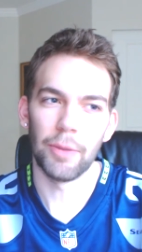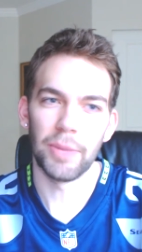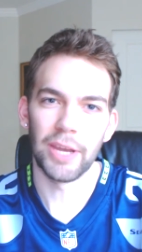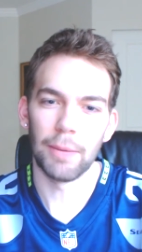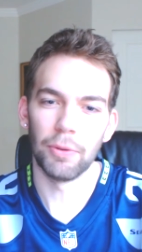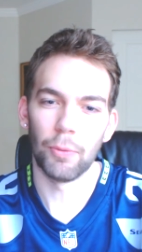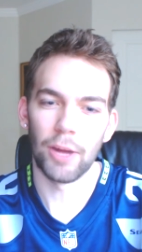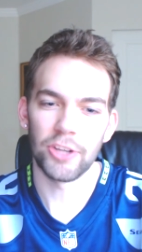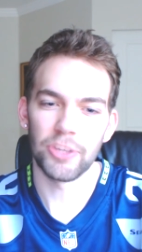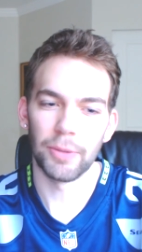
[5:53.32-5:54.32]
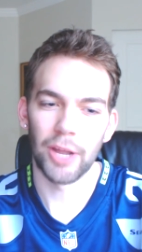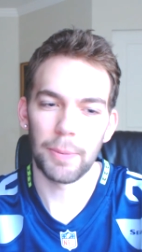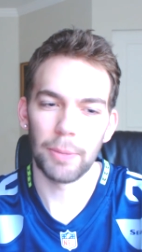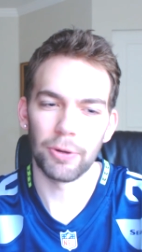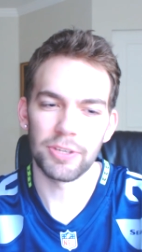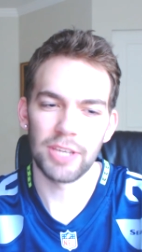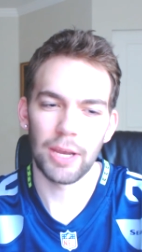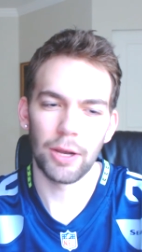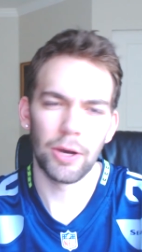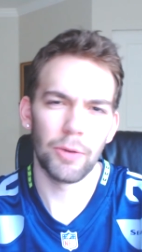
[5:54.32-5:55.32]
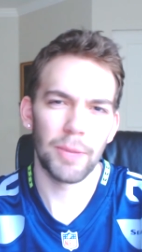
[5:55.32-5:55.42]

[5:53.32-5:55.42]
being able to watch him. A lot of people are saying, oh,